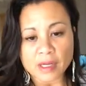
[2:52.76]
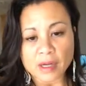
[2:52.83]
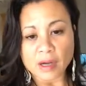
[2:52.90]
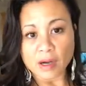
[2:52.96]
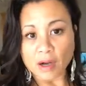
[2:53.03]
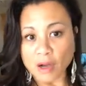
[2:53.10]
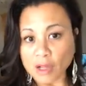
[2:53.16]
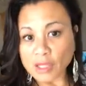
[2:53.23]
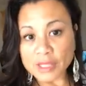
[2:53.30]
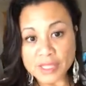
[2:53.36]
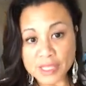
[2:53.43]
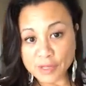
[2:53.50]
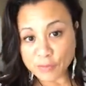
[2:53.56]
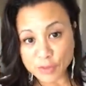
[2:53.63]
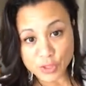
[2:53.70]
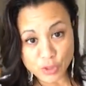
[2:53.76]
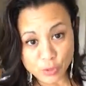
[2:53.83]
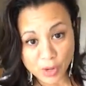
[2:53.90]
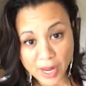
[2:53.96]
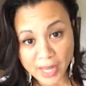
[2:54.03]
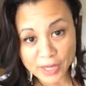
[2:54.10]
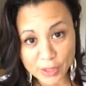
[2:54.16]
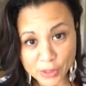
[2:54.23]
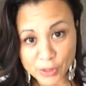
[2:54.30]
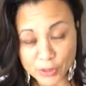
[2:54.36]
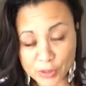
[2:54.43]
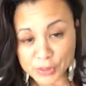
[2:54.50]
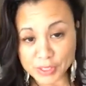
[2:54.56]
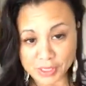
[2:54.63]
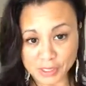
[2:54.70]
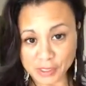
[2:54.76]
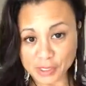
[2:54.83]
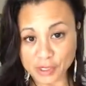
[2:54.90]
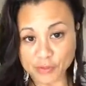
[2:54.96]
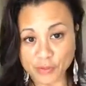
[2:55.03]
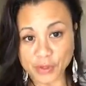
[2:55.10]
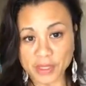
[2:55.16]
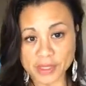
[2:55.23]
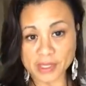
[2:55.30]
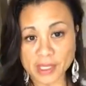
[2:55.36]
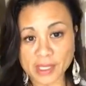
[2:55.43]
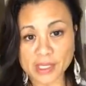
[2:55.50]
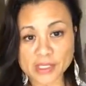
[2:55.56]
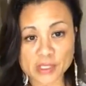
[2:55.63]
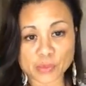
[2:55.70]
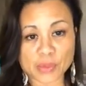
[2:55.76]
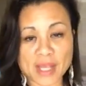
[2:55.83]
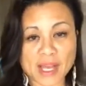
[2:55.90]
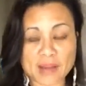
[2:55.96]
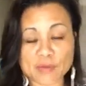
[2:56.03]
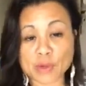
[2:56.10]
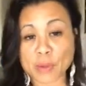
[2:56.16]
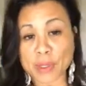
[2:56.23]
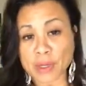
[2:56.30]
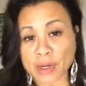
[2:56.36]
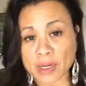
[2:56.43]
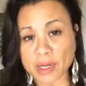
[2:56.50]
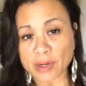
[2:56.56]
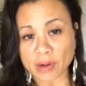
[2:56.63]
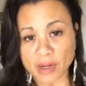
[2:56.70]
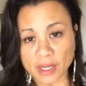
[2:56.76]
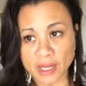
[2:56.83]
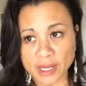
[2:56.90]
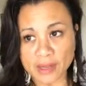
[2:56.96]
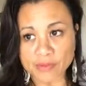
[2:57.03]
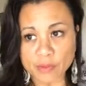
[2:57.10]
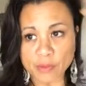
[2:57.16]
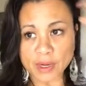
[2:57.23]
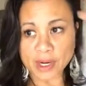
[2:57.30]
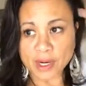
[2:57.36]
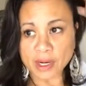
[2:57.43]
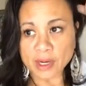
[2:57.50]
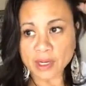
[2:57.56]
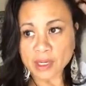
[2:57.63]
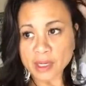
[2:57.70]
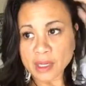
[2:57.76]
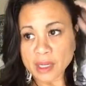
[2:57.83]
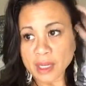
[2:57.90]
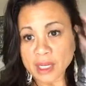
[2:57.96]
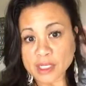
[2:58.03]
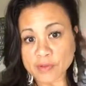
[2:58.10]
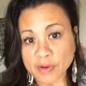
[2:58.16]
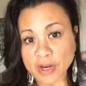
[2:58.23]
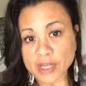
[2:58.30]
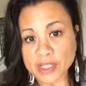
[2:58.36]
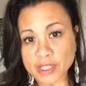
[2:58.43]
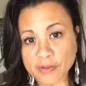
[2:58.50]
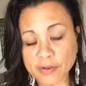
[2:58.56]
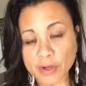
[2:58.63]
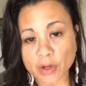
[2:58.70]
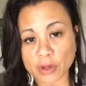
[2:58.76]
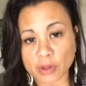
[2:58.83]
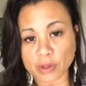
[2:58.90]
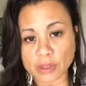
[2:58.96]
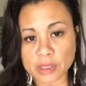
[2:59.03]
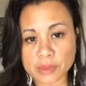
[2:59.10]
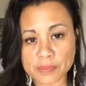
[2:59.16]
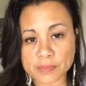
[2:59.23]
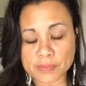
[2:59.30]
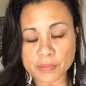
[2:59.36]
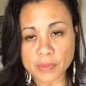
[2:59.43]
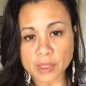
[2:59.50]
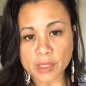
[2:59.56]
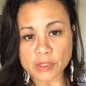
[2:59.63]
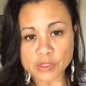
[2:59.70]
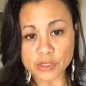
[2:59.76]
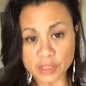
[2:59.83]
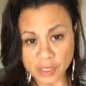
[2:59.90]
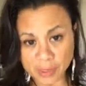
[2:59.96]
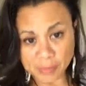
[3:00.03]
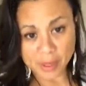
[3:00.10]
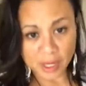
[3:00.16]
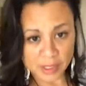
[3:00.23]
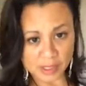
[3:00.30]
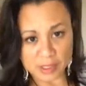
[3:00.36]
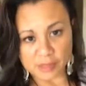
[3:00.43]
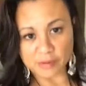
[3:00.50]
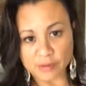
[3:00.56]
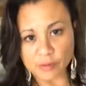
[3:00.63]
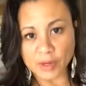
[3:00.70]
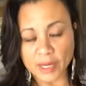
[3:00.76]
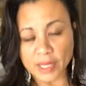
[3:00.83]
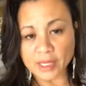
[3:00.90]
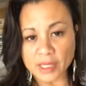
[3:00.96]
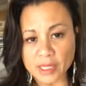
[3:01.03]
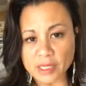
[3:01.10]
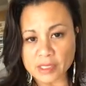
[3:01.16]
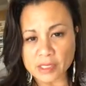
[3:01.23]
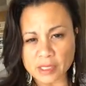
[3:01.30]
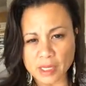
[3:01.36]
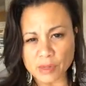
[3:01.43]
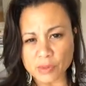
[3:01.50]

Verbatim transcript: all the different trials and the different things that we have going on in our life where it's very difficult to stay positive, right? And it's not